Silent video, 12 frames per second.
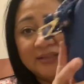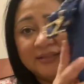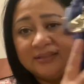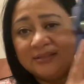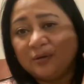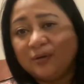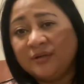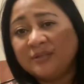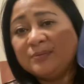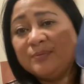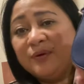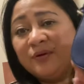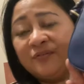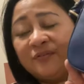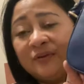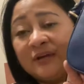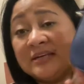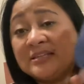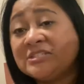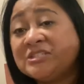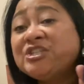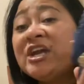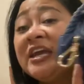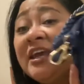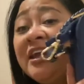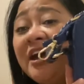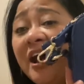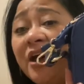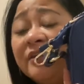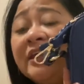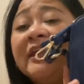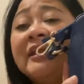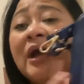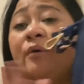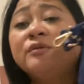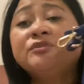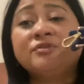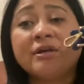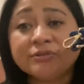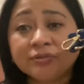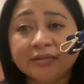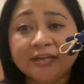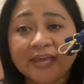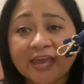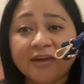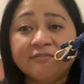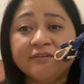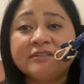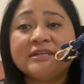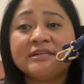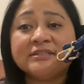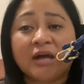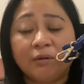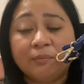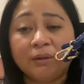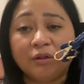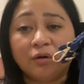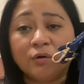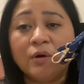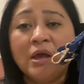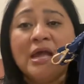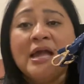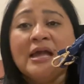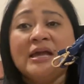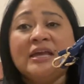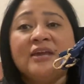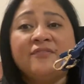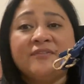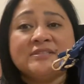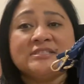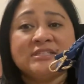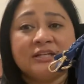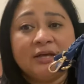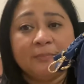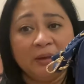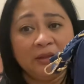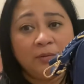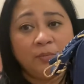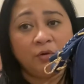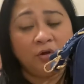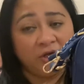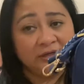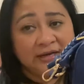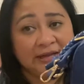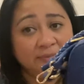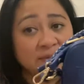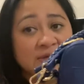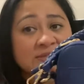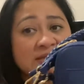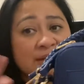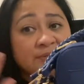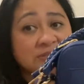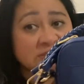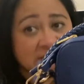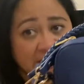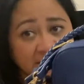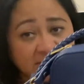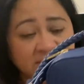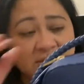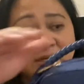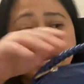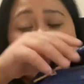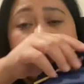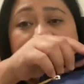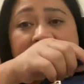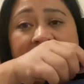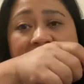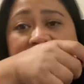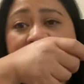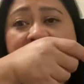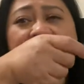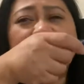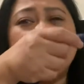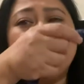So it's beautiful, guys. Check it out. And I will try to link everything down below if it's still available online, because I checked and I never really